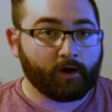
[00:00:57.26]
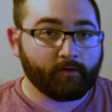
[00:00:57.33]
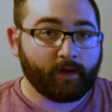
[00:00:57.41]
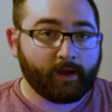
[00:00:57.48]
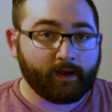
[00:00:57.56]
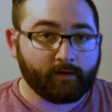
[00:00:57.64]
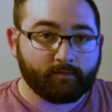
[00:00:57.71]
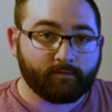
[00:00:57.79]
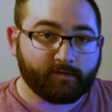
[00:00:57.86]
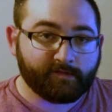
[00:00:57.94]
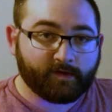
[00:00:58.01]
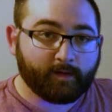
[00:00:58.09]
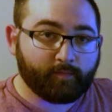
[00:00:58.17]
All right,
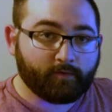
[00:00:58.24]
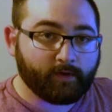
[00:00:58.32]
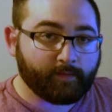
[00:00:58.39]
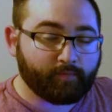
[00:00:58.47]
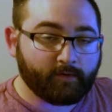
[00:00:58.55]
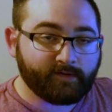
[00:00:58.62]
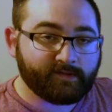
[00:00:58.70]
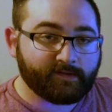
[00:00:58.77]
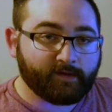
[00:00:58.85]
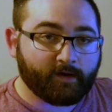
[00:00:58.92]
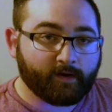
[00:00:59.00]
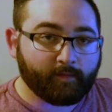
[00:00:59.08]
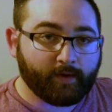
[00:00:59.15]
just a couple quick points
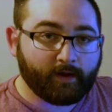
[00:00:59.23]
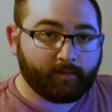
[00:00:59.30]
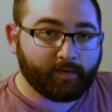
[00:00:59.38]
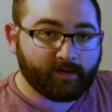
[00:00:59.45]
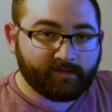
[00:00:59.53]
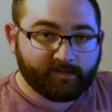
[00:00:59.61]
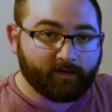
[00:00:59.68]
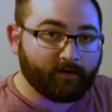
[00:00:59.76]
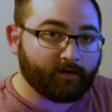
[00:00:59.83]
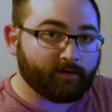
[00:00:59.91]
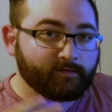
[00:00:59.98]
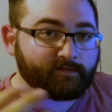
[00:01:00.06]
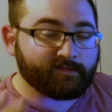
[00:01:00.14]
to talk about based
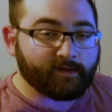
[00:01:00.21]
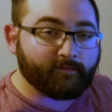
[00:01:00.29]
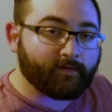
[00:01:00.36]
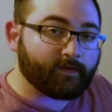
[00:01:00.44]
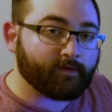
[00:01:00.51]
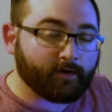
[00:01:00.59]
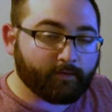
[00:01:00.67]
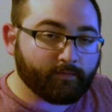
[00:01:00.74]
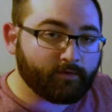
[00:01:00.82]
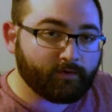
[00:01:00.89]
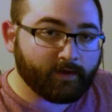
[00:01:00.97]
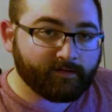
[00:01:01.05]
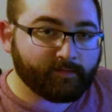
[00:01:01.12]
on stuff I talked
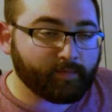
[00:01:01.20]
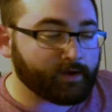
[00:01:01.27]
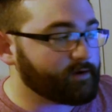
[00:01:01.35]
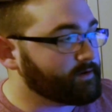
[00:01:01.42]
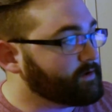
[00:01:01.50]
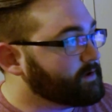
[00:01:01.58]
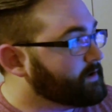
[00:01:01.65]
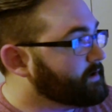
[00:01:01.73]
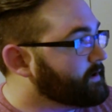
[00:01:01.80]
with you guys about.